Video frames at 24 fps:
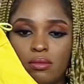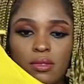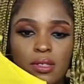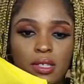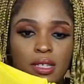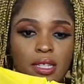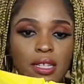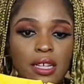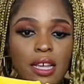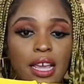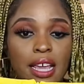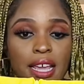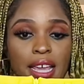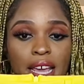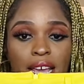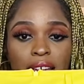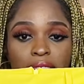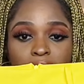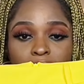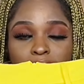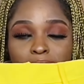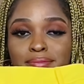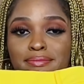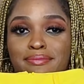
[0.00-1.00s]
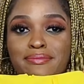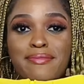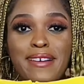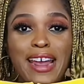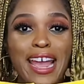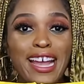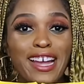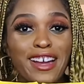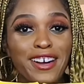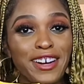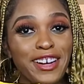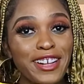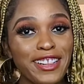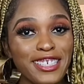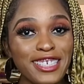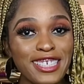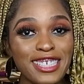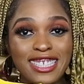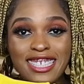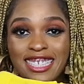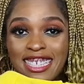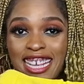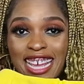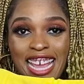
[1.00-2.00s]
Again, bright colors,
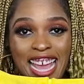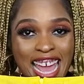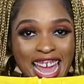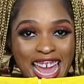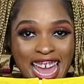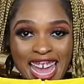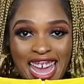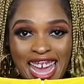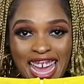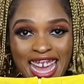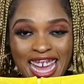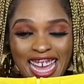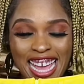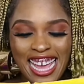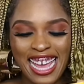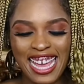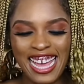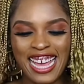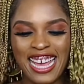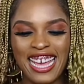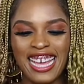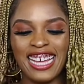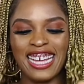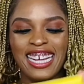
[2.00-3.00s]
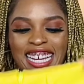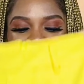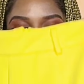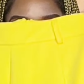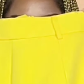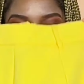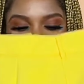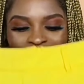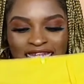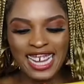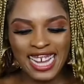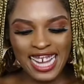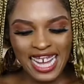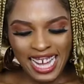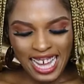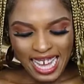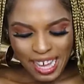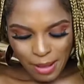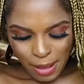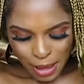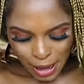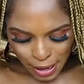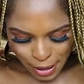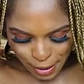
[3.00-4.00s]
yay.
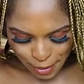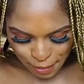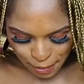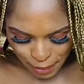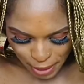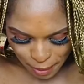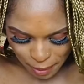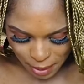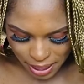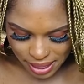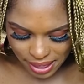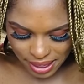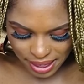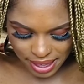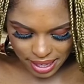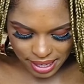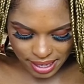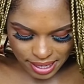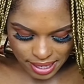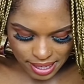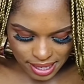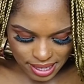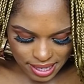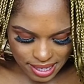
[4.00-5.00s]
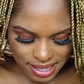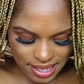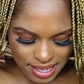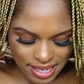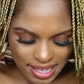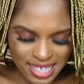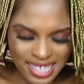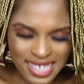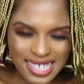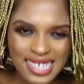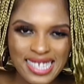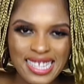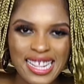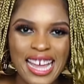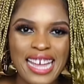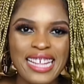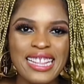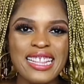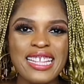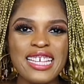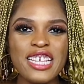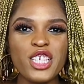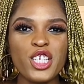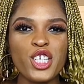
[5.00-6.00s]
Maybe this is
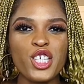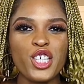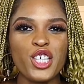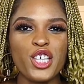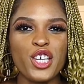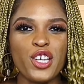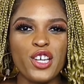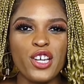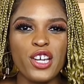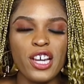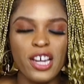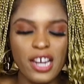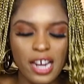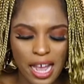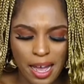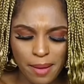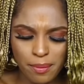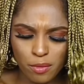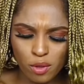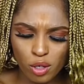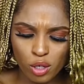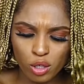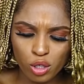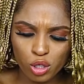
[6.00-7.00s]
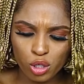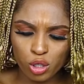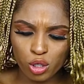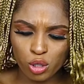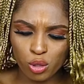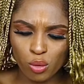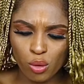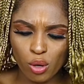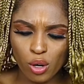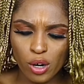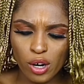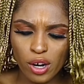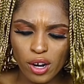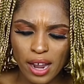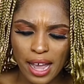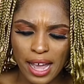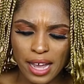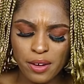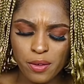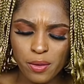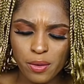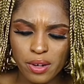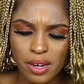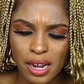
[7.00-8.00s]
slightly sheer, I'm not sure, I
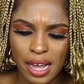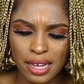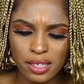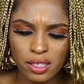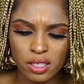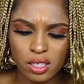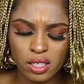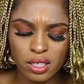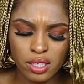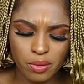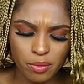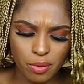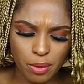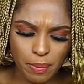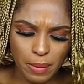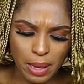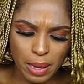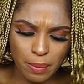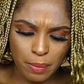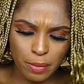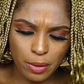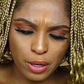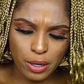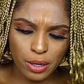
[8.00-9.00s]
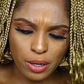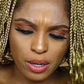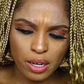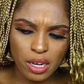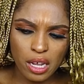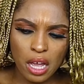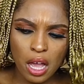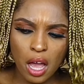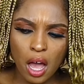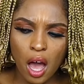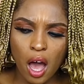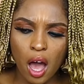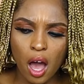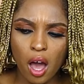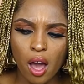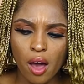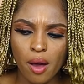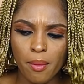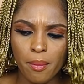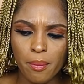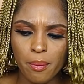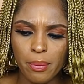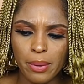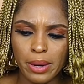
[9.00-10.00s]
don't actually remember.
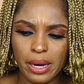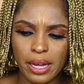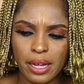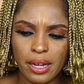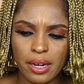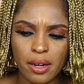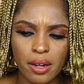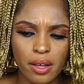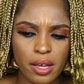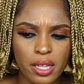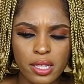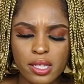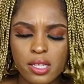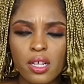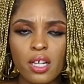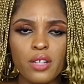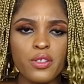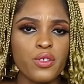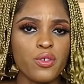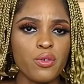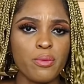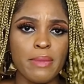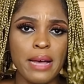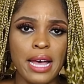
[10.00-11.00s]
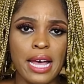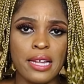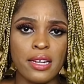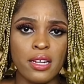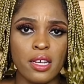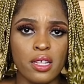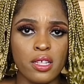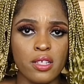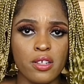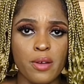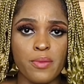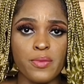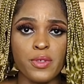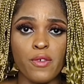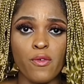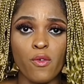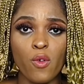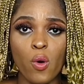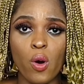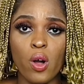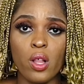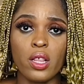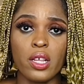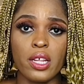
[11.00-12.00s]
But it's not too bad in terms of
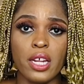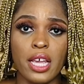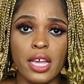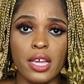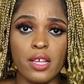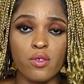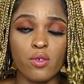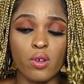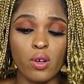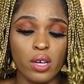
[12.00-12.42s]
quality as well.